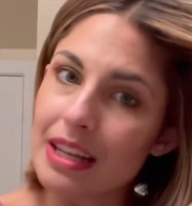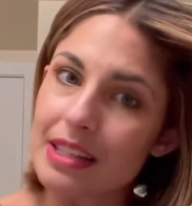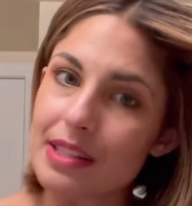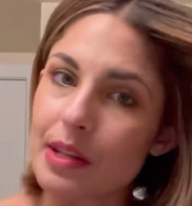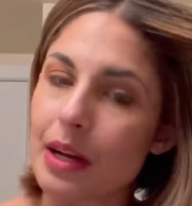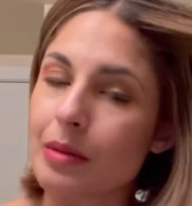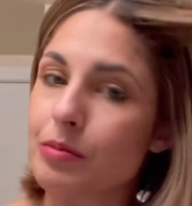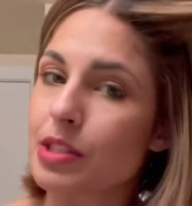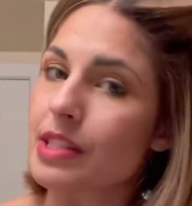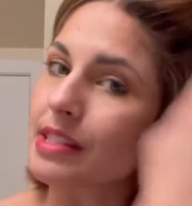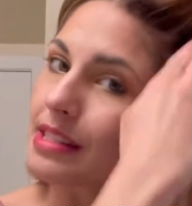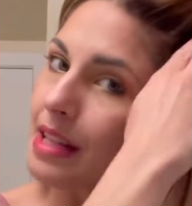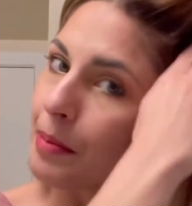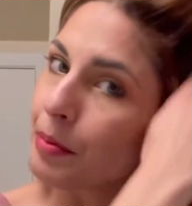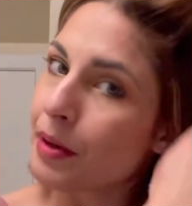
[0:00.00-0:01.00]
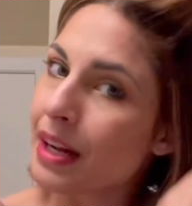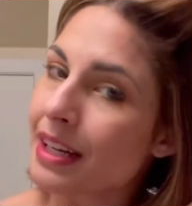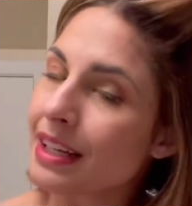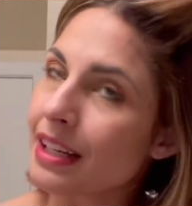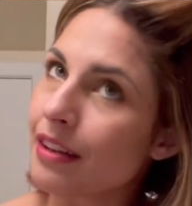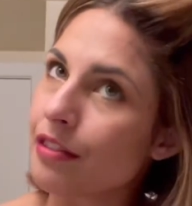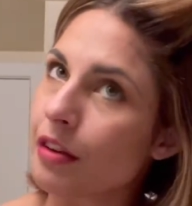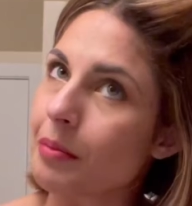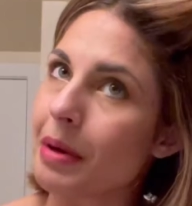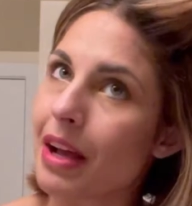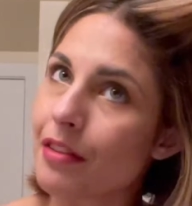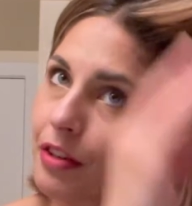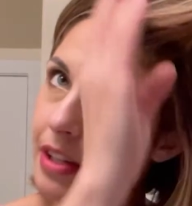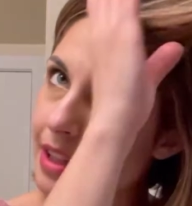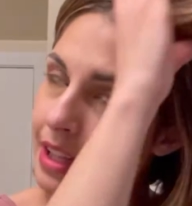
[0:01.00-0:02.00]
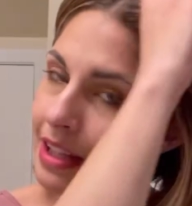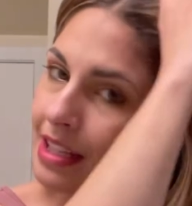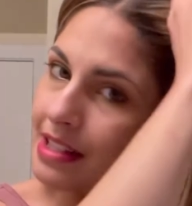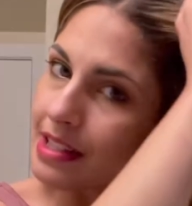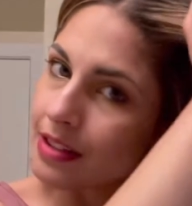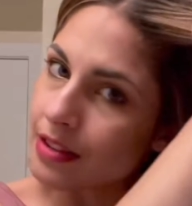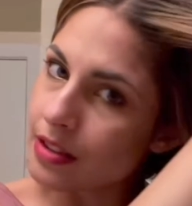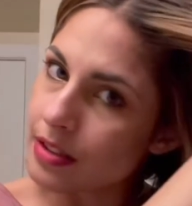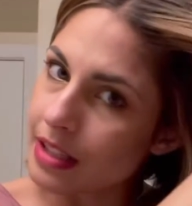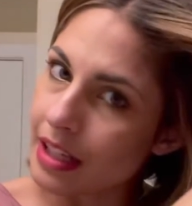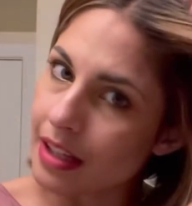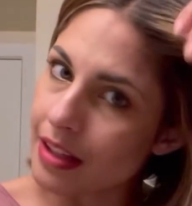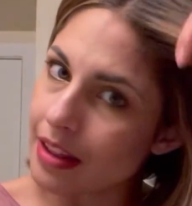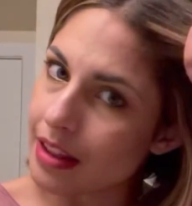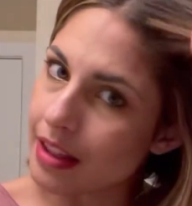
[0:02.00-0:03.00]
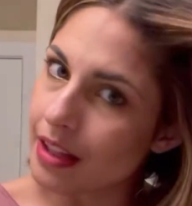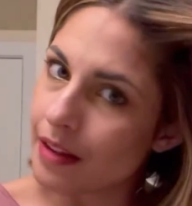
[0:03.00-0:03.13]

So I'm just separating it from everything that's underneath.